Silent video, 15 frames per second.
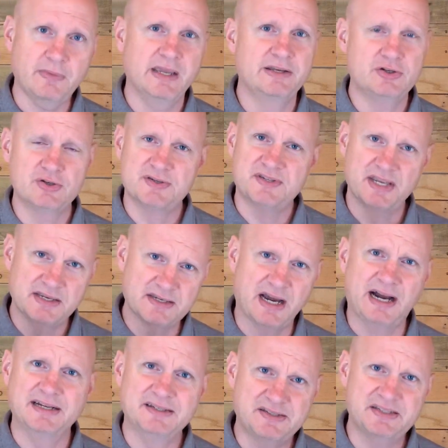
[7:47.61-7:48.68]
and just says,
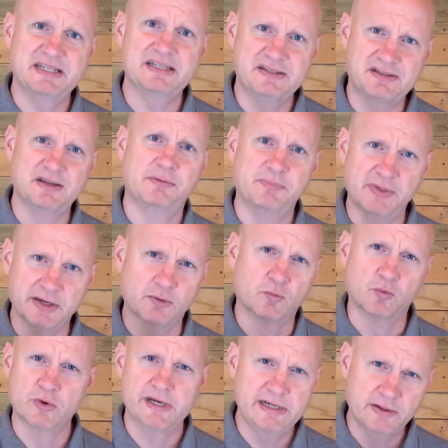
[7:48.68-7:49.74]
I see something
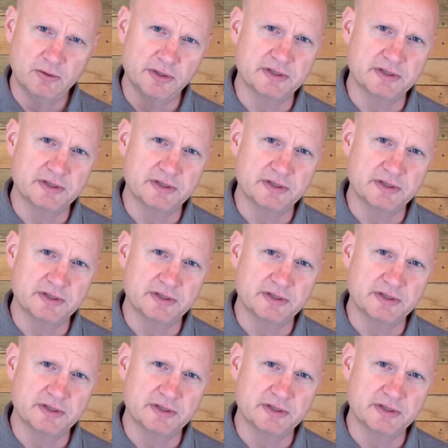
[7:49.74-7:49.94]
real